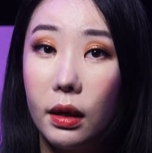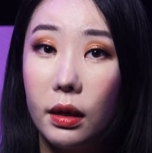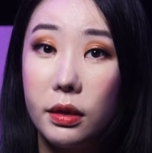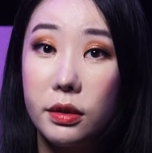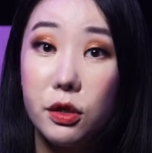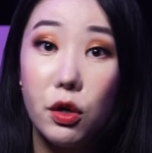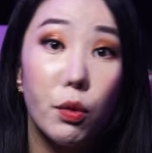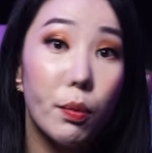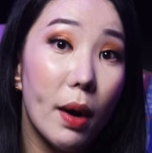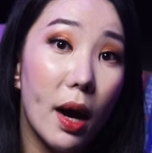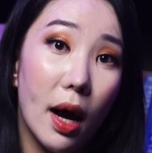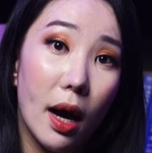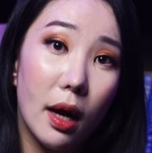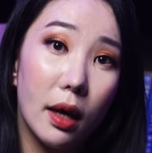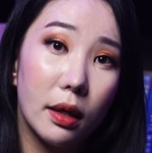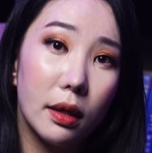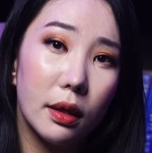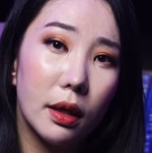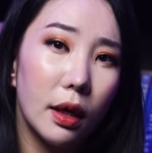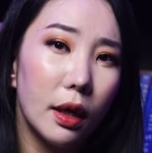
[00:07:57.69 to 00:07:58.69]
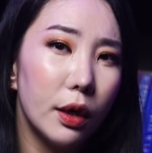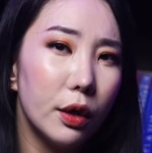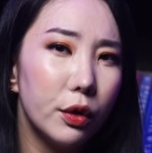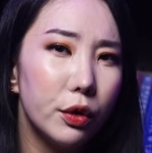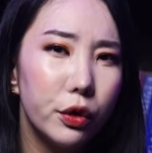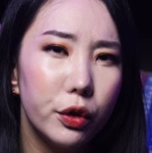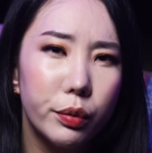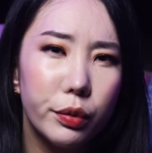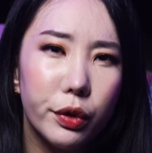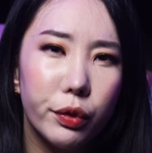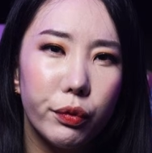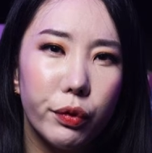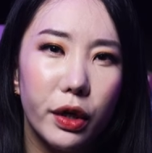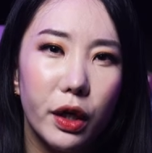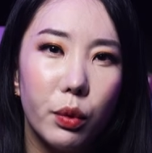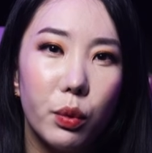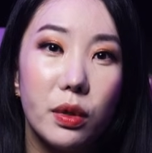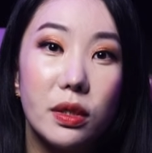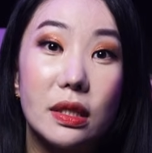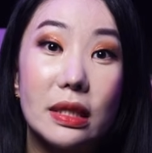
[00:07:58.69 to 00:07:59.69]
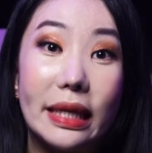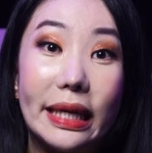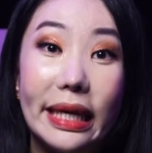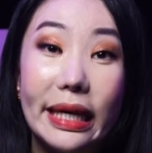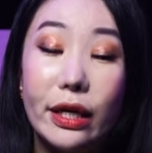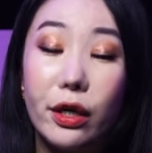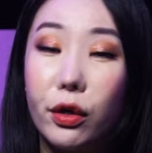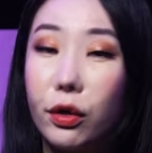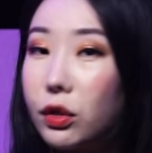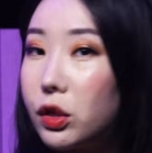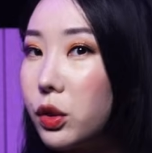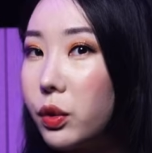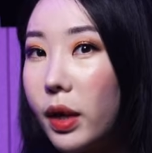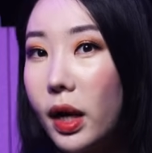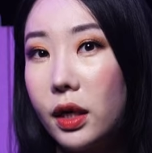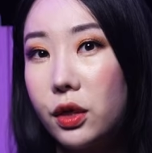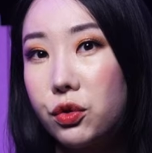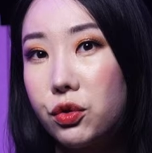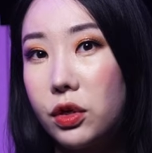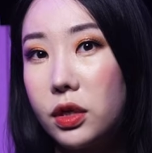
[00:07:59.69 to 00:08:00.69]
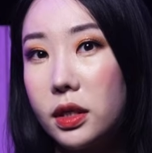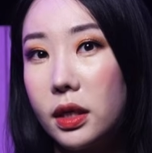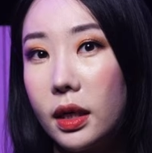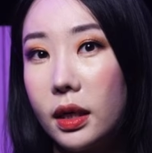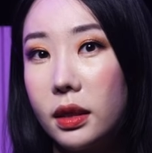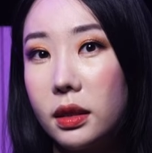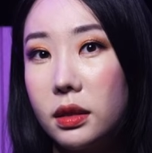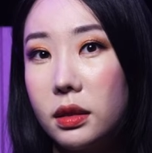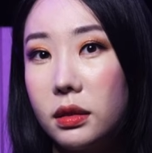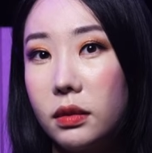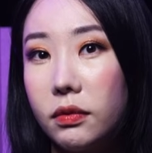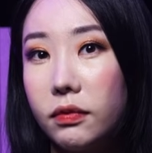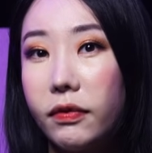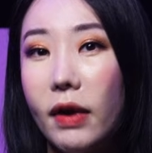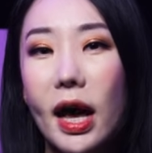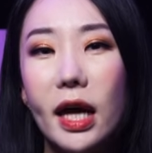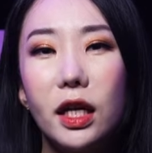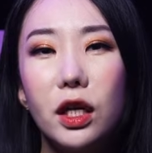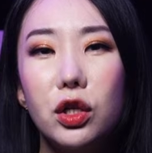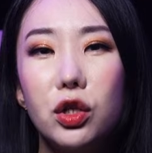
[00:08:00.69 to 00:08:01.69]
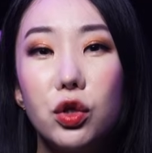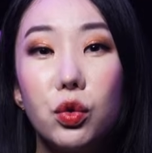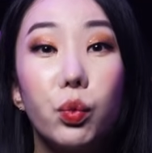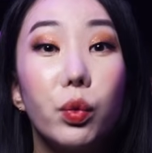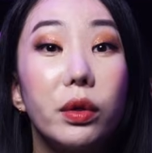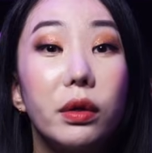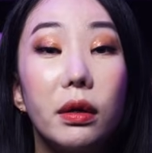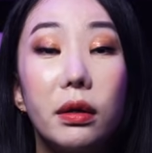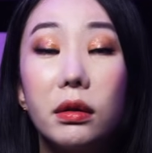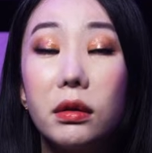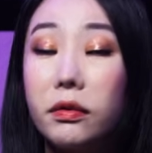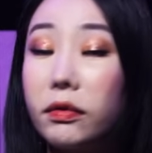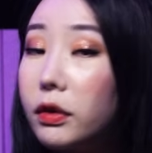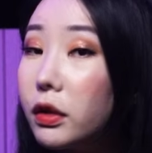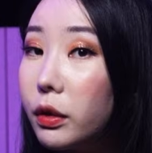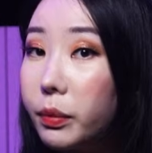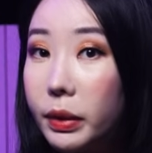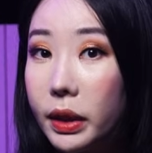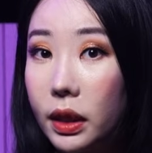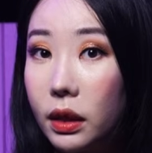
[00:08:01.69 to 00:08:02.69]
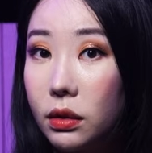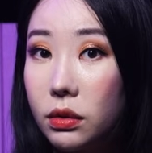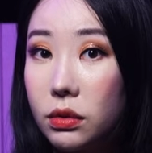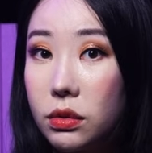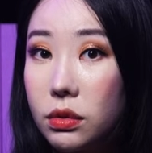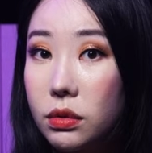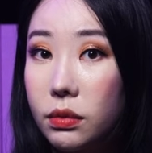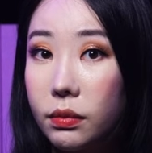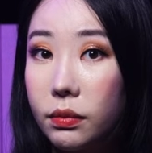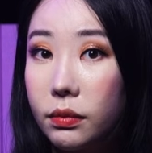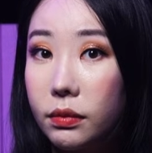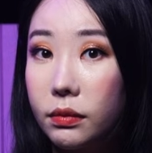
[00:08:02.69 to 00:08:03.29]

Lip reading: So Pak, whom Korea was eager to extradite, vanished within the Philippines.